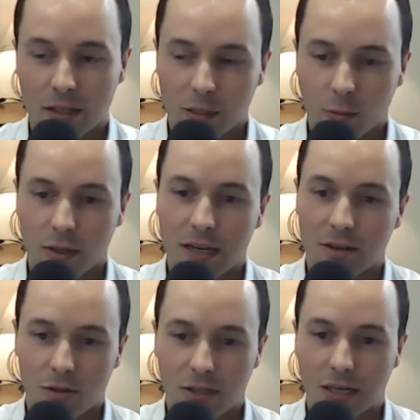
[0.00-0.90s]
And it's pretty
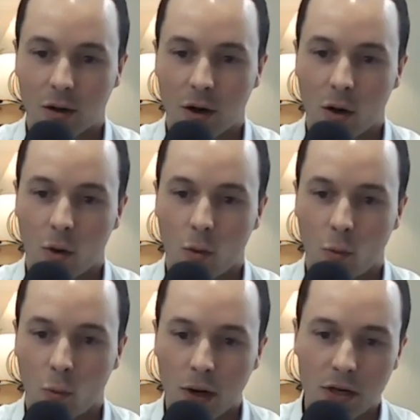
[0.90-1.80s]
interesting
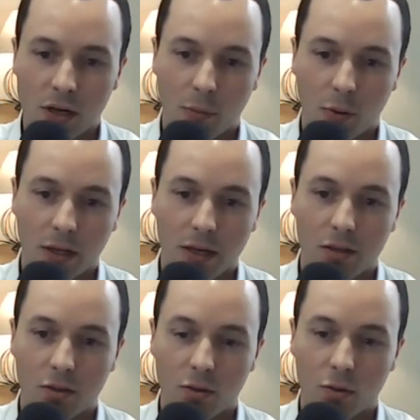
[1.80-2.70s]
what you can put
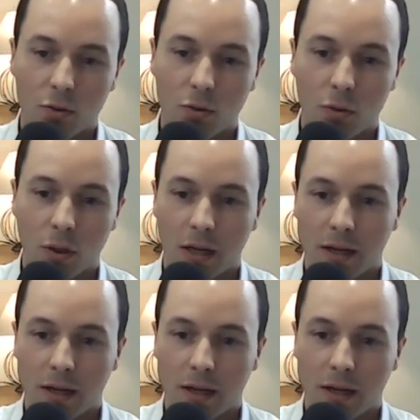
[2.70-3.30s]
into